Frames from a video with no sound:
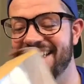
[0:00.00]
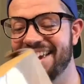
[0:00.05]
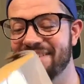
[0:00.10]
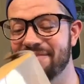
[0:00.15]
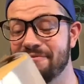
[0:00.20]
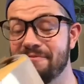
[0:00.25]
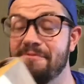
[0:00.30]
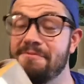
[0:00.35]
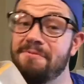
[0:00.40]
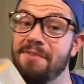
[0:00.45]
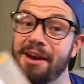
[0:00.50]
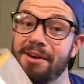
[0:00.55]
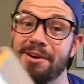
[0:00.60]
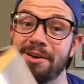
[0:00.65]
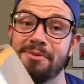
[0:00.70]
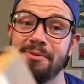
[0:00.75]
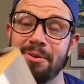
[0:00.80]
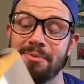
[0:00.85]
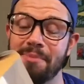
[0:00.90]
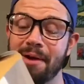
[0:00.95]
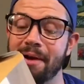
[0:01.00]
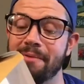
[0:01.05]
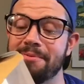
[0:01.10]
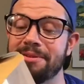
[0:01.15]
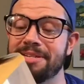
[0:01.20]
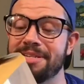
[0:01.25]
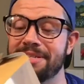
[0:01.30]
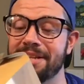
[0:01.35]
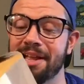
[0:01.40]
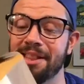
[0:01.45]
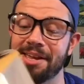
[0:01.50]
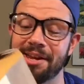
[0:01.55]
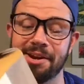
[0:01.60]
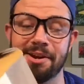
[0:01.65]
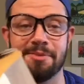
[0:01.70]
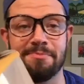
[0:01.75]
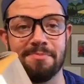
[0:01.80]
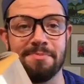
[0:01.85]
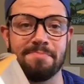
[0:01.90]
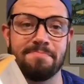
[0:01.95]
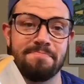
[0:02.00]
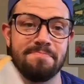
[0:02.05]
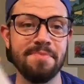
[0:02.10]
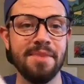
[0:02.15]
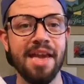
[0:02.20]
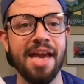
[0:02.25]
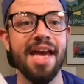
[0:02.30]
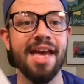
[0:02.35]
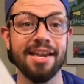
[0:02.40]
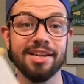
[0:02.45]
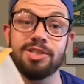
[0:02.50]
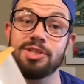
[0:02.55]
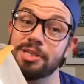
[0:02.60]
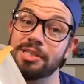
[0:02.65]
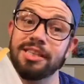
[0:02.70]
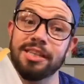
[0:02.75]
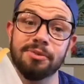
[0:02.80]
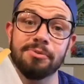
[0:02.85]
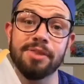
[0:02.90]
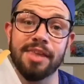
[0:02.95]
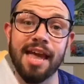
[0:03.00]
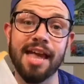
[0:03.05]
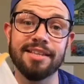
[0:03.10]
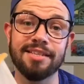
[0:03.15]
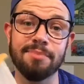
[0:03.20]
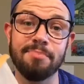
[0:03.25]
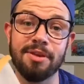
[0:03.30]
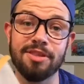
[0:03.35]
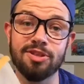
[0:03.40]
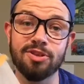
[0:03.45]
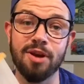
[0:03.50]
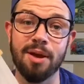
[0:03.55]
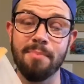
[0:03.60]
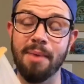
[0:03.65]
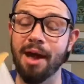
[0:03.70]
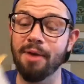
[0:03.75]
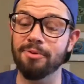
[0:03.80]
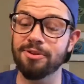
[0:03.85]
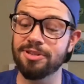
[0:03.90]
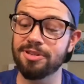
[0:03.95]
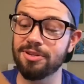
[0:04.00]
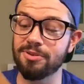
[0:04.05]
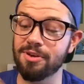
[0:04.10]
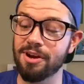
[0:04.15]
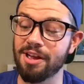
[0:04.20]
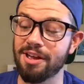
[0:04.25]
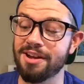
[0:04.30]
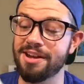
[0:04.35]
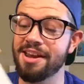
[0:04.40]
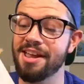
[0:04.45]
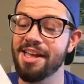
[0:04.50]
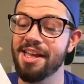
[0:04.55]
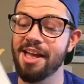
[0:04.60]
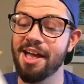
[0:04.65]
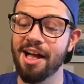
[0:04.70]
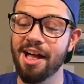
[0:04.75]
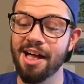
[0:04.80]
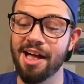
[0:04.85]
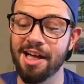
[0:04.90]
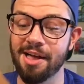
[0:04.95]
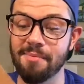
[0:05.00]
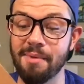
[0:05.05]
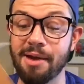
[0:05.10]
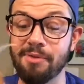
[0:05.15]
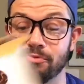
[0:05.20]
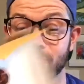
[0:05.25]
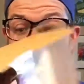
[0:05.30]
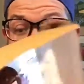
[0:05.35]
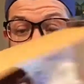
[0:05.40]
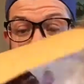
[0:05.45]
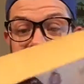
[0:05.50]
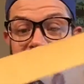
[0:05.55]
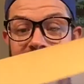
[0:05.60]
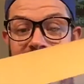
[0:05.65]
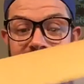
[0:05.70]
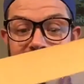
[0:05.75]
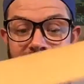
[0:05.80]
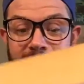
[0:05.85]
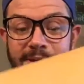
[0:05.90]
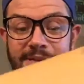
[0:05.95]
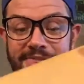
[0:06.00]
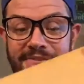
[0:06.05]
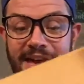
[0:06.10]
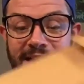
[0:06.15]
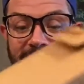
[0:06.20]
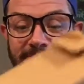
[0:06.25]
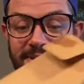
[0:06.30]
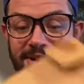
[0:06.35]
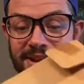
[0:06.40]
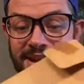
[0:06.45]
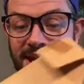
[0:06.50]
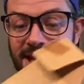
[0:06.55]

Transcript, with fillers: a very cool Barbie. She's got like her, she literally has a pinstripe power suit on. Um, I really want that one.